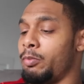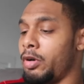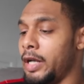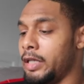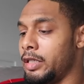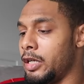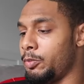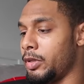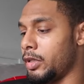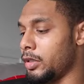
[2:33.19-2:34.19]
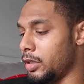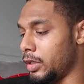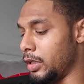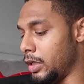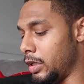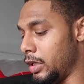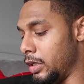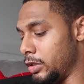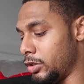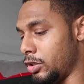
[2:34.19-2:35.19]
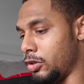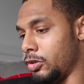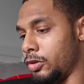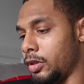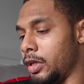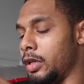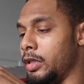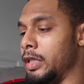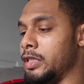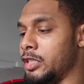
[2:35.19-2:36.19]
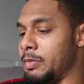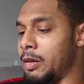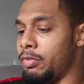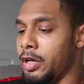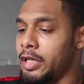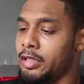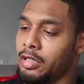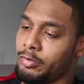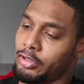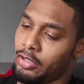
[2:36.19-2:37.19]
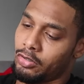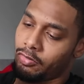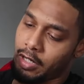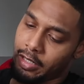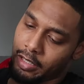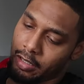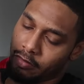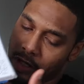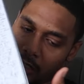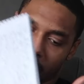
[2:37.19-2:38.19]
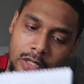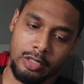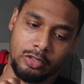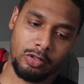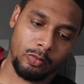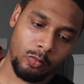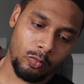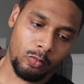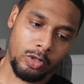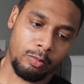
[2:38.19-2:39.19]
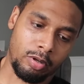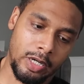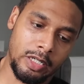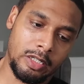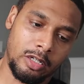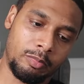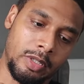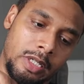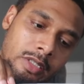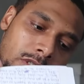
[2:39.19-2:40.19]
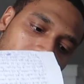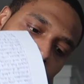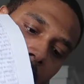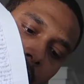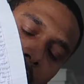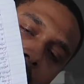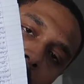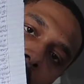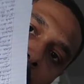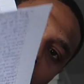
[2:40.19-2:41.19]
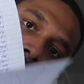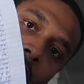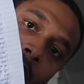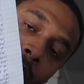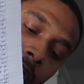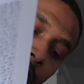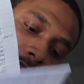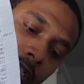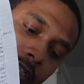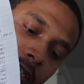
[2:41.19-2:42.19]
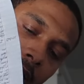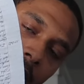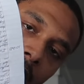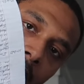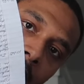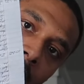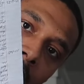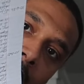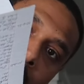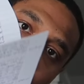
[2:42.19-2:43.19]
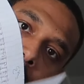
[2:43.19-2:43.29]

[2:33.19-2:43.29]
brain dumping. And so this is my brain dump journal right here, right? And so what a brain dump is like, you know, when you just thinking and thinking and